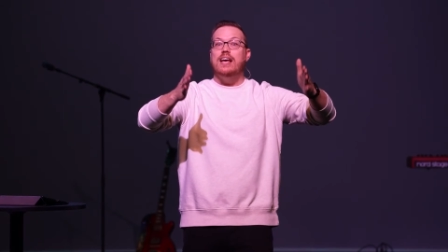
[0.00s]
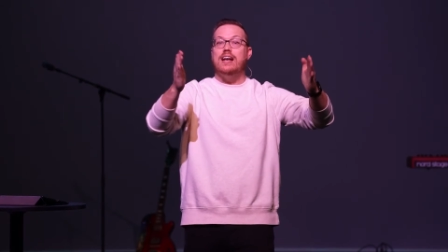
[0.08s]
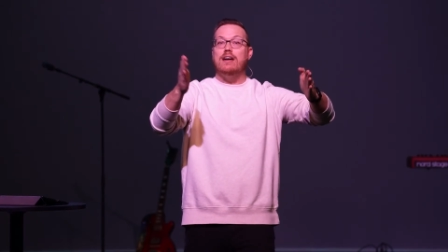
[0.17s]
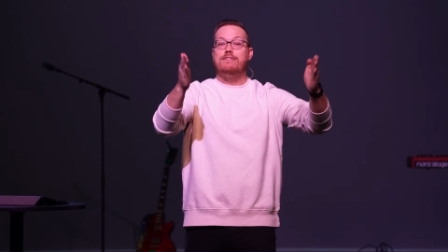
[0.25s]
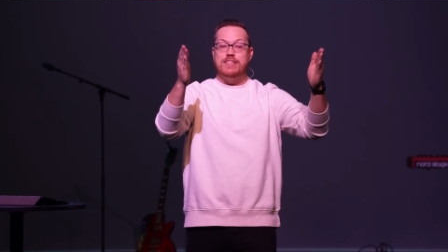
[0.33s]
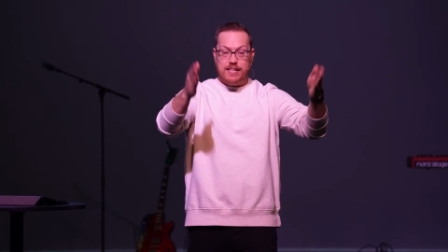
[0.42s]

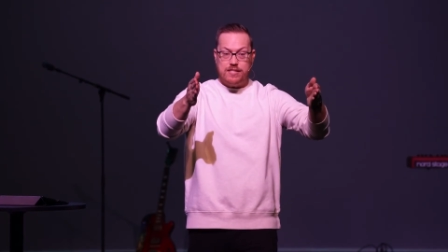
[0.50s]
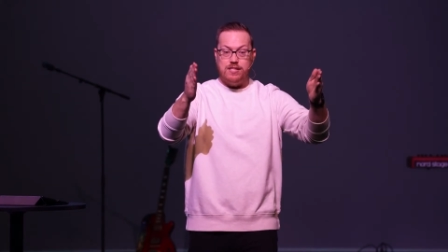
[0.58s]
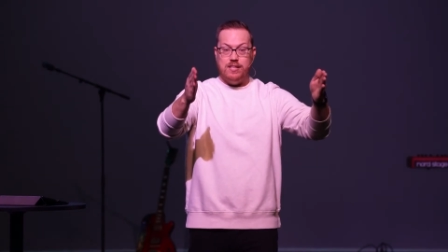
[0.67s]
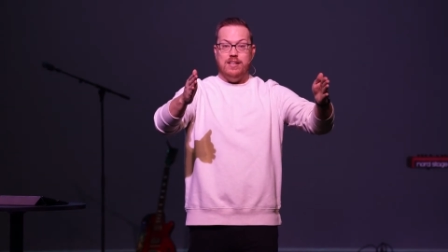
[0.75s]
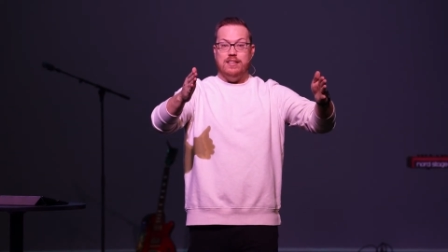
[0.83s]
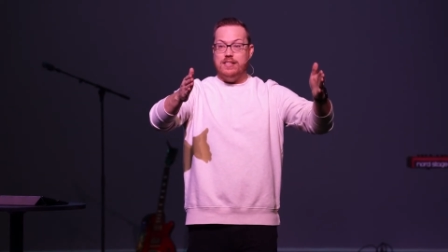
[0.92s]
And of
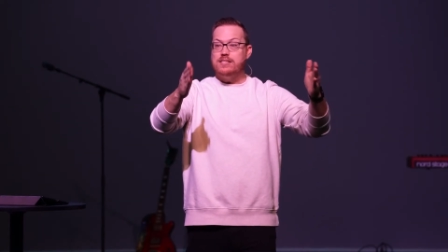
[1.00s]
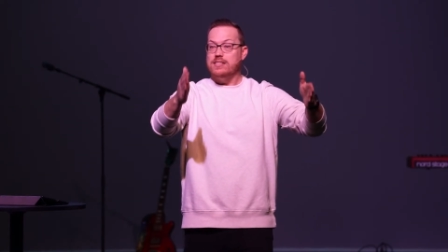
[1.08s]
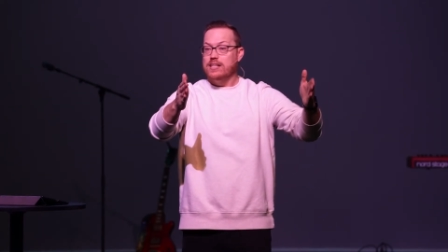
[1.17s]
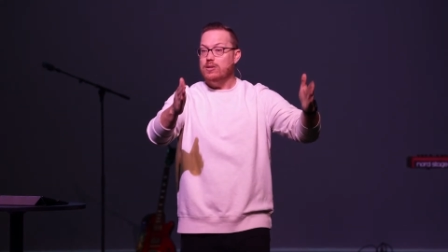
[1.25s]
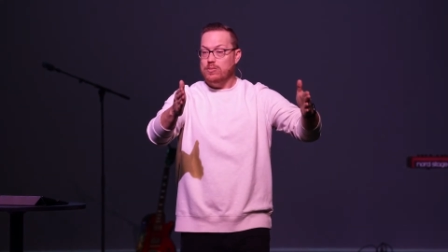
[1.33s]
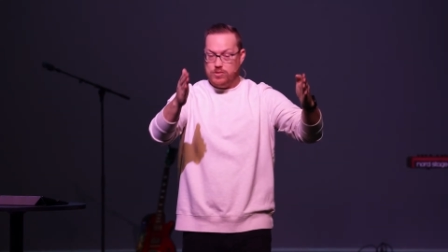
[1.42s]
this, this
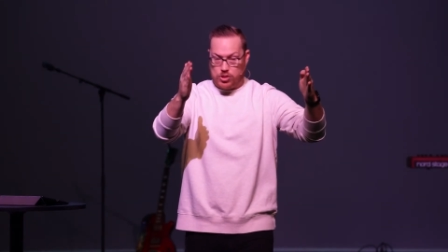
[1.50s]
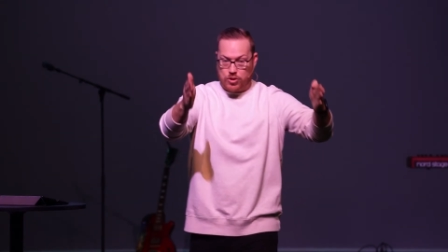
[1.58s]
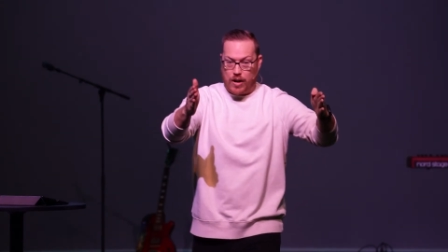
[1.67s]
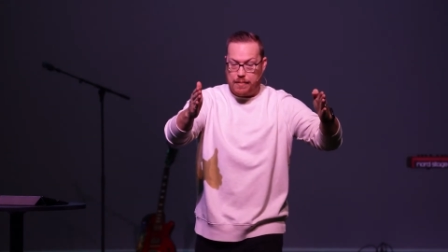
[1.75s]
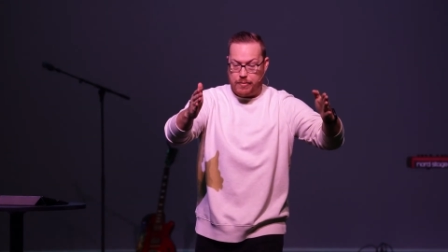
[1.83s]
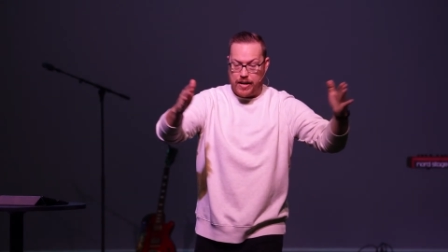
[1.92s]
little
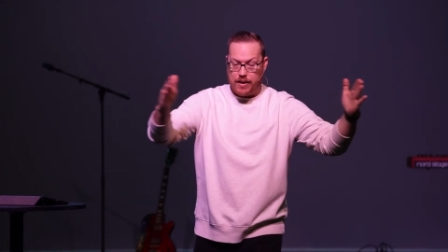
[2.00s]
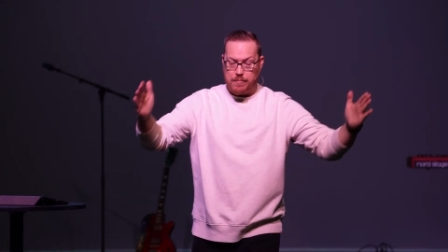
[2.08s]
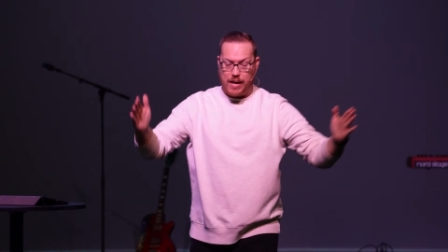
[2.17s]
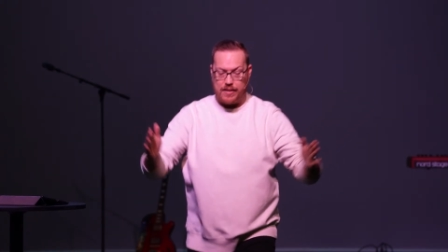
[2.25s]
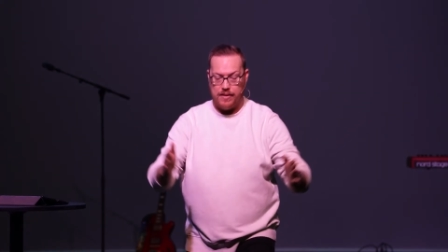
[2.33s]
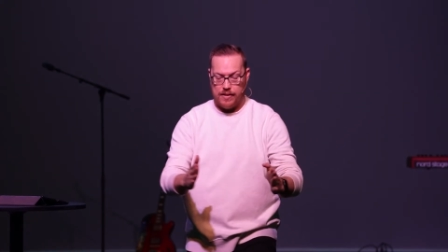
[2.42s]
tribe right here,
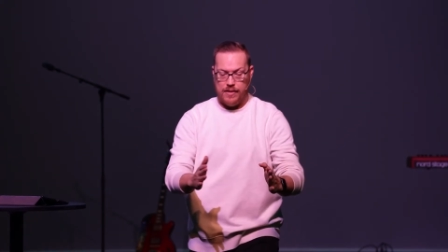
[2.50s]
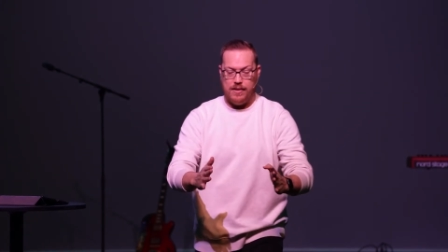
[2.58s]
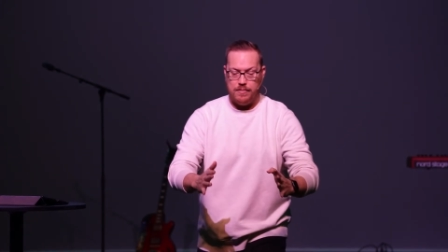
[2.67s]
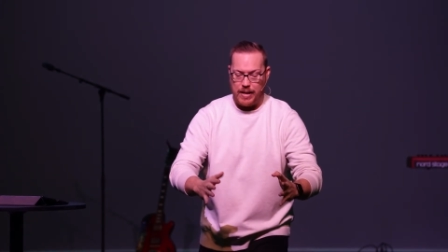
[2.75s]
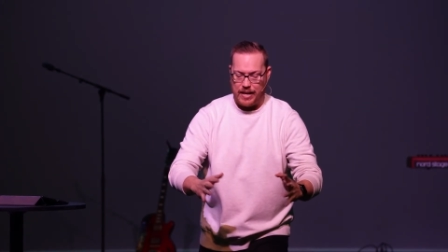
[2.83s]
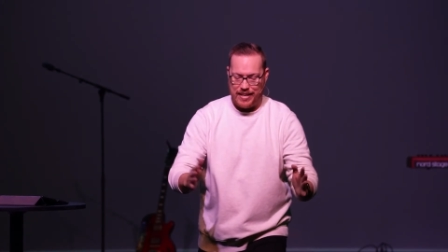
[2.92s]
my
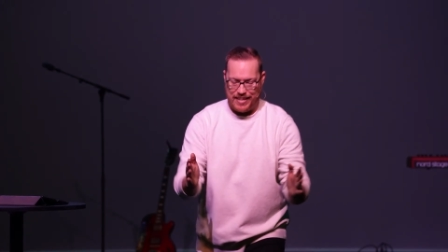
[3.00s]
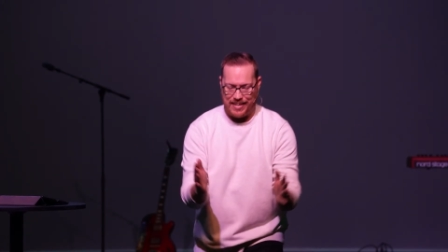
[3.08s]
my,